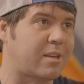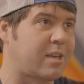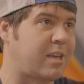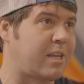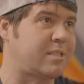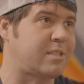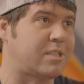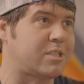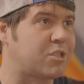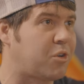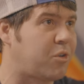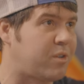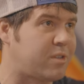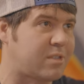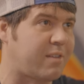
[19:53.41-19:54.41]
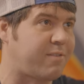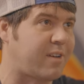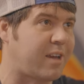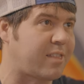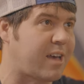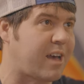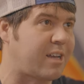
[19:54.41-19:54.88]
kids at school and stuff
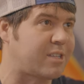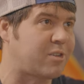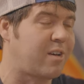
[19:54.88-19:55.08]
like that.